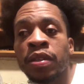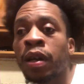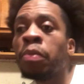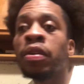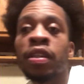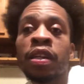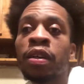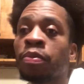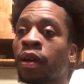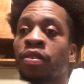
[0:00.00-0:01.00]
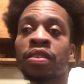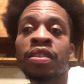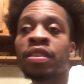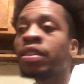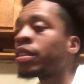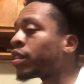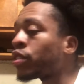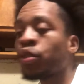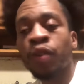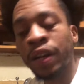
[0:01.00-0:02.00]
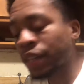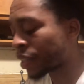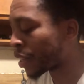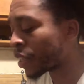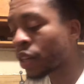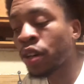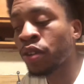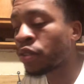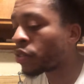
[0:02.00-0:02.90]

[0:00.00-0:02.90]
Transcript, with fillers: I'm gonna think about it twice. Like, yo,